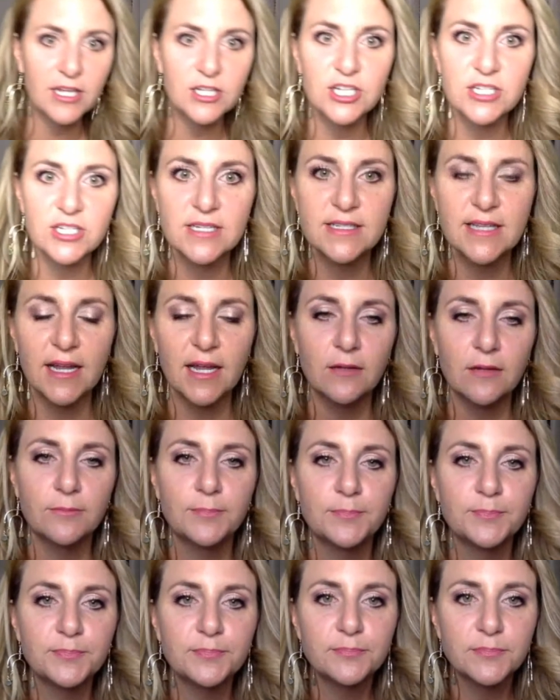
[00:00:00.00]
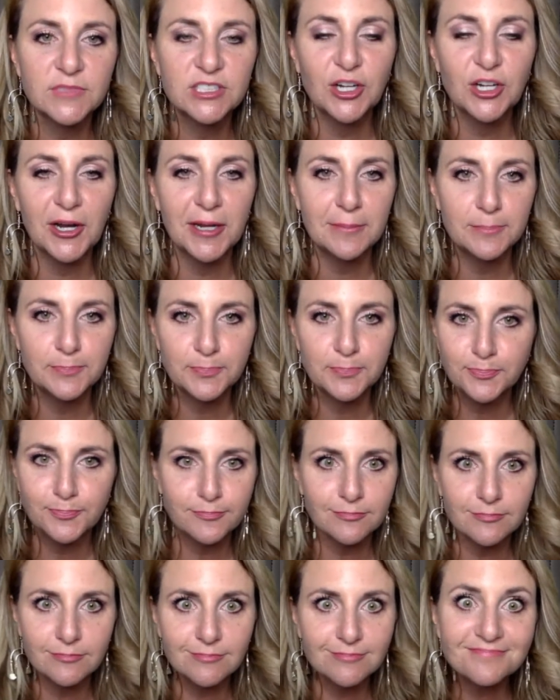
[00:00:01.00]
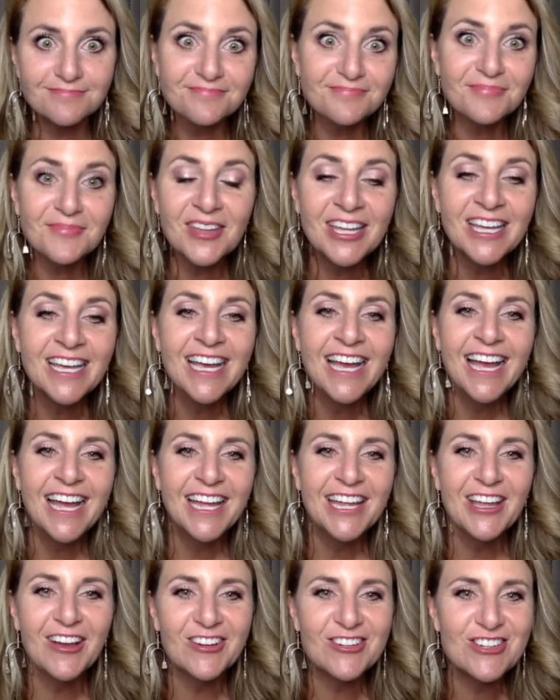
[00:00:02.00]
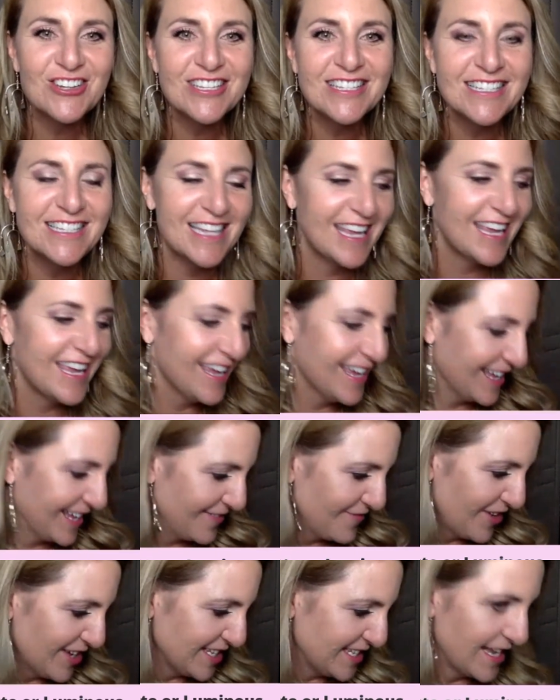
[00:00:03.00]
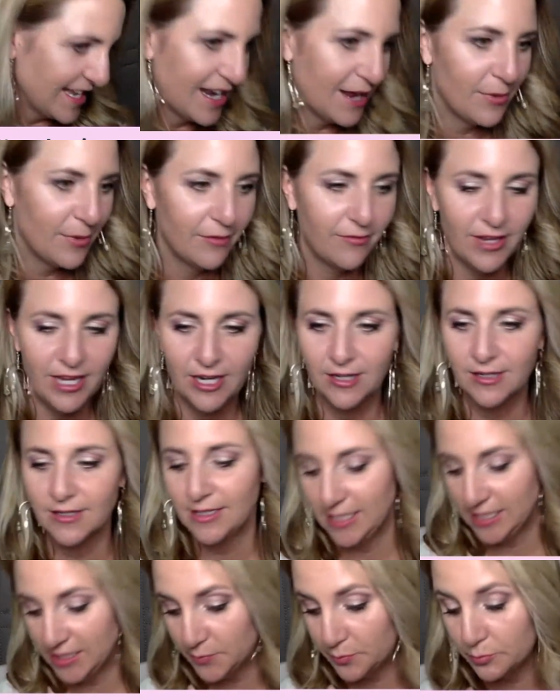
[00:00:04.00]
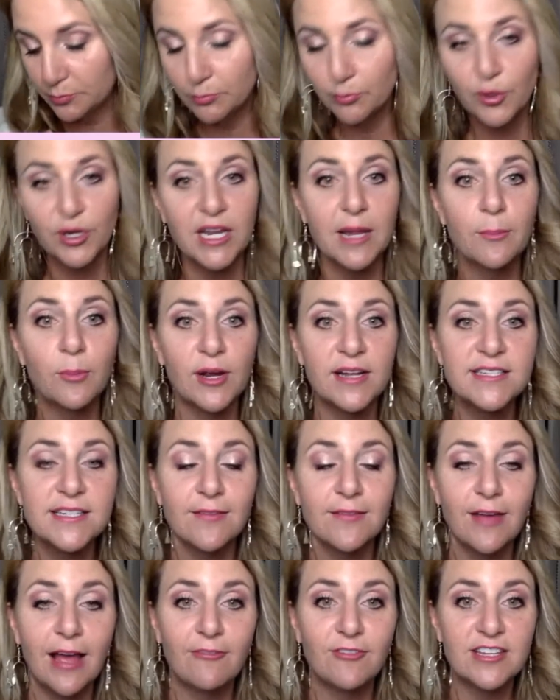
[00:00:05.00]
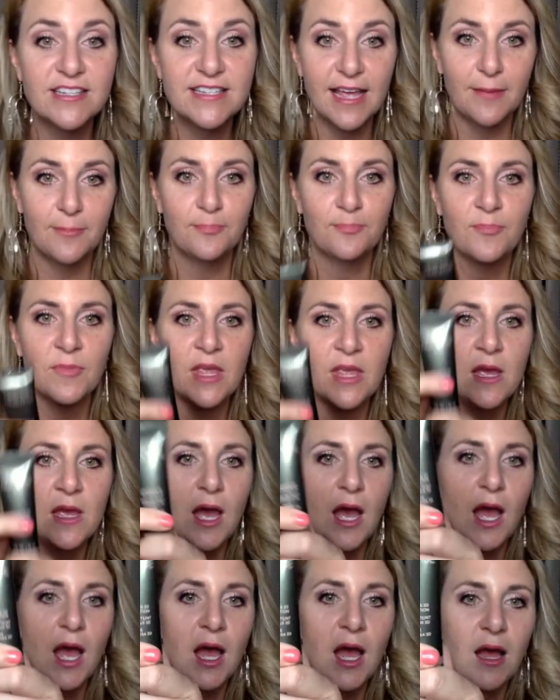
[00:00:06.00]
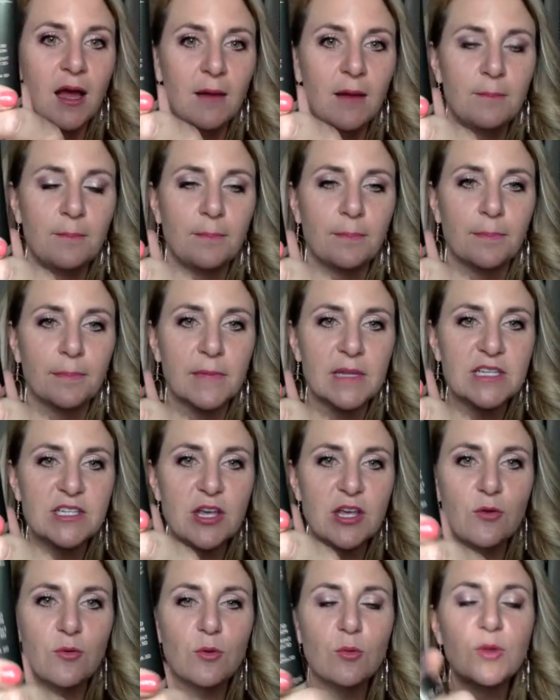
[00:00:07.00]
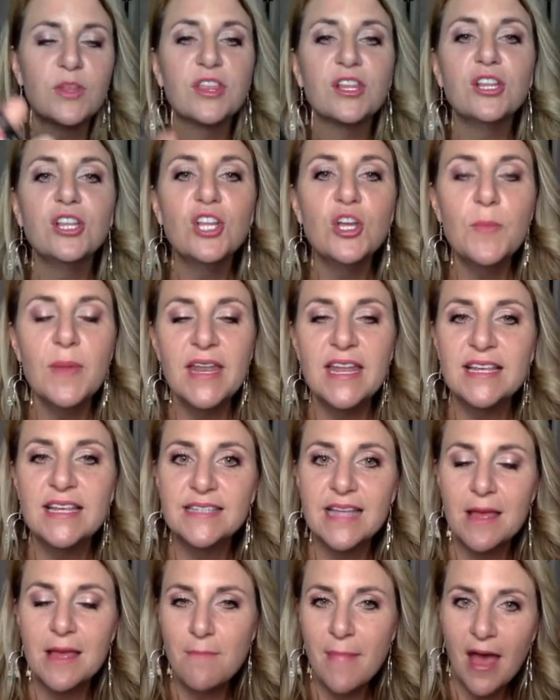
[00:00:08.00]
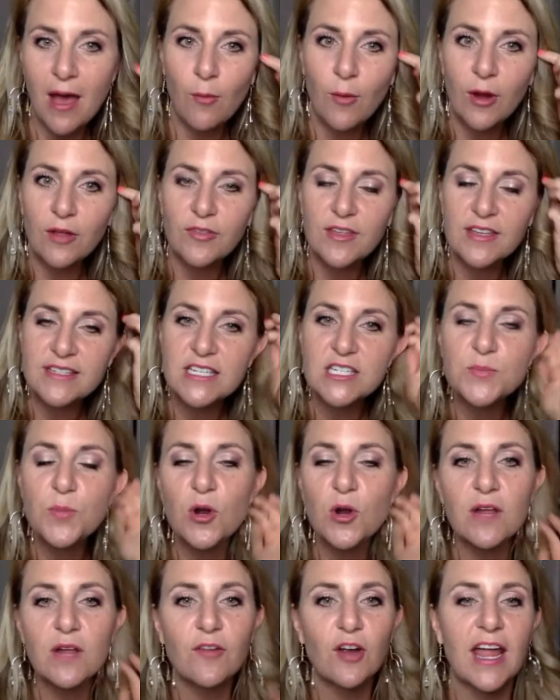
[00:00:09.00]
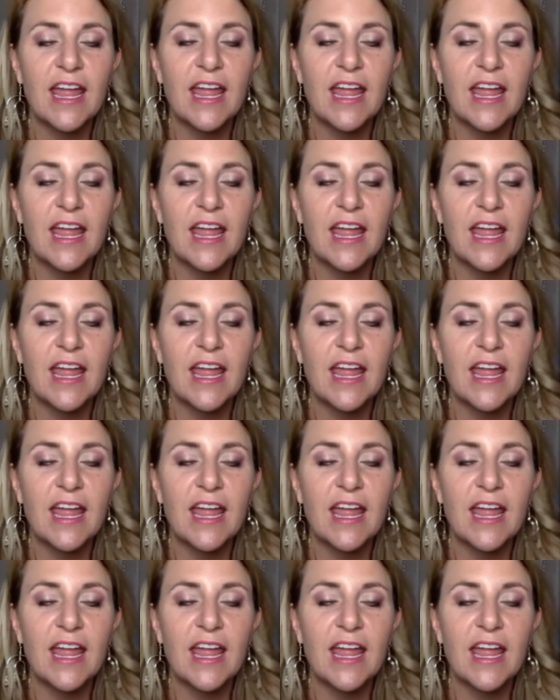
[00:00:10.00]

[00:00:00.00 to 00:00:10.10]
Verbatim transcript: in just a second. Sorry. Y'all should see my setup over here. It's pretty impressive, I have to say. Um, so with Luminous and Matte Wear, this is part of our